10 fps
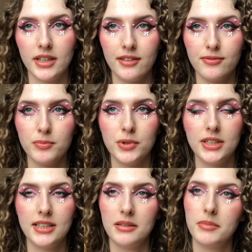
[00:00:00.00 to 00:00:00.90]
I've put it
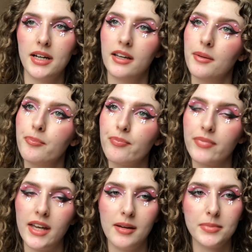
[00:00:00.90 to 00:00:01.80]
in my
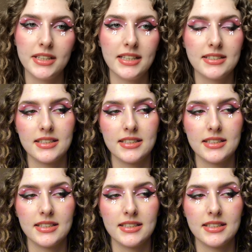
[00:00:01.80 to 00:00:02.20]
empties,